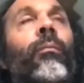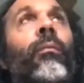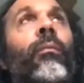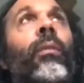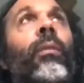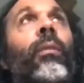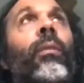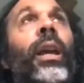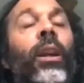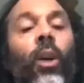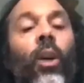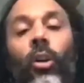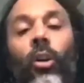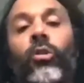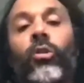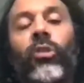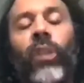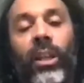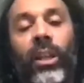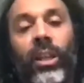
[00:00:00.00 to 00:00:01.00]
in
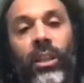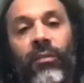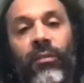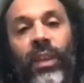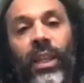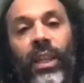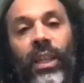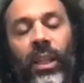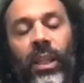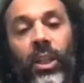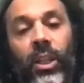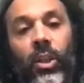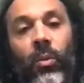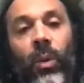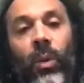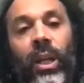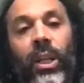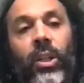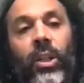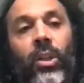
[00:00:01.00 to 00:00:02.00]
contrast to these
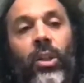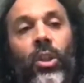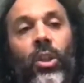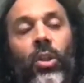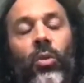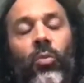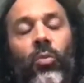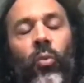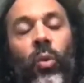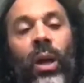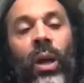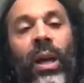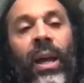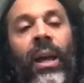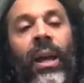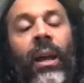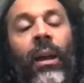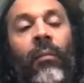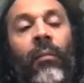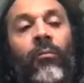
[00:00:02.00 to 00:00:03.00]
situations
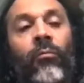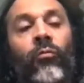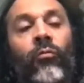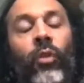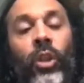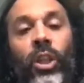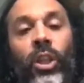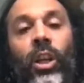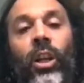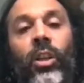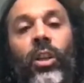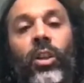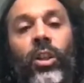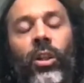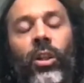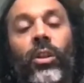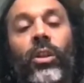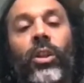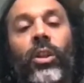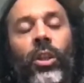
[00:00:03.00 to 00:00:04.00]
where
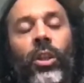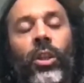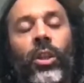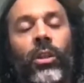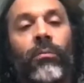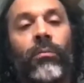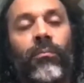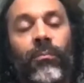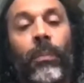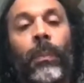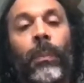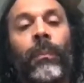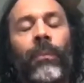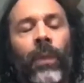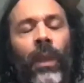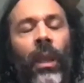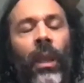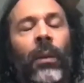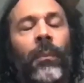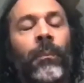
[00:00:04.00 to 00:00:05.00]
researchers,
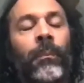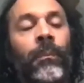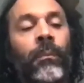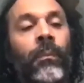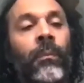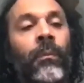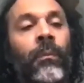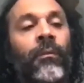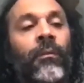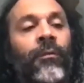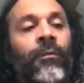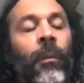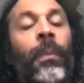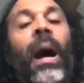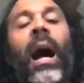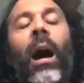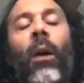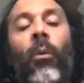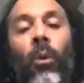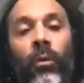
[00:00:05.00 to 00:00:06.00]
the
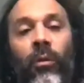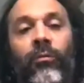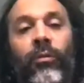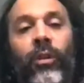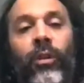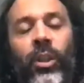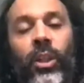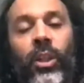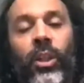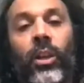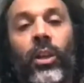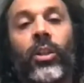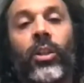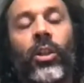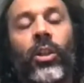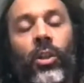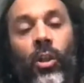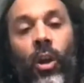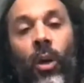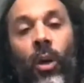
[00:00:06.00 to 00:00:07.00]
power of researchers
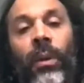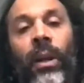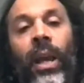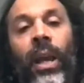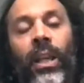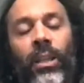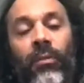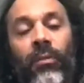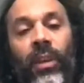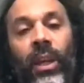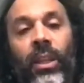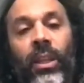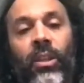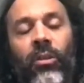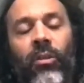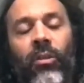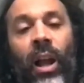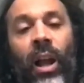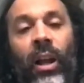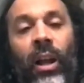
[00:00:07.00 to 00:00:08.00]
dominates the
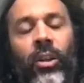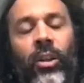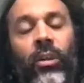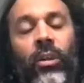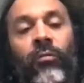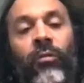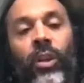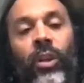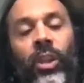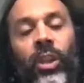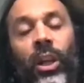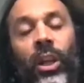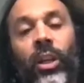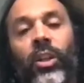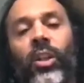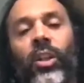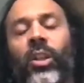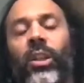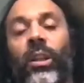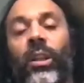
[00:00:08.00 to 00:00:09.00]
interaction,
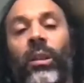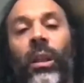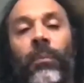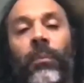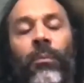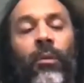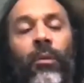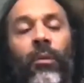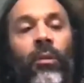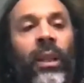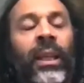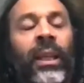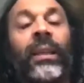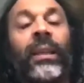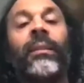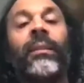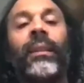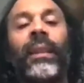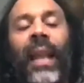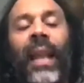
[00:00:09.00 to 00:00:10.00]
researchers deliberately
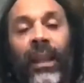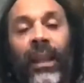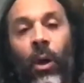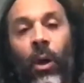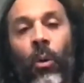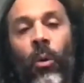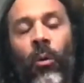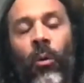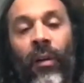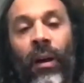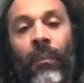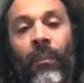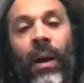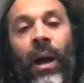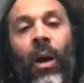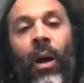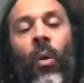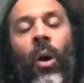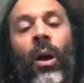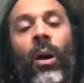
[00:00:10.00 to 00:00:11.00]
let go of that
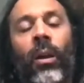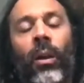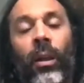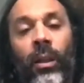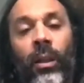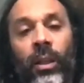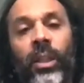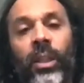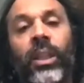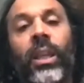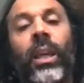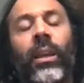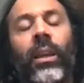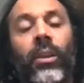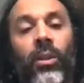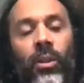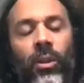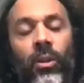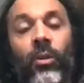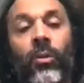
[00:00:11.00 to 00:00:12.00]
power and seek
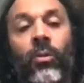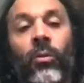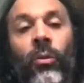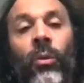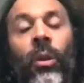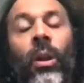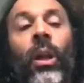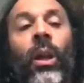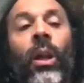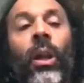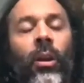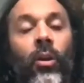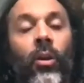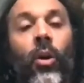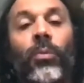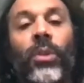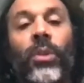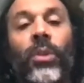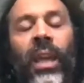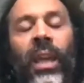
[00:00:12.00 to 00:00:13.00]
to come
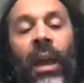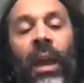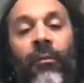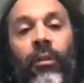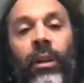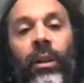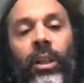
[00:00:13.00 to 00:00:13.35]
together in a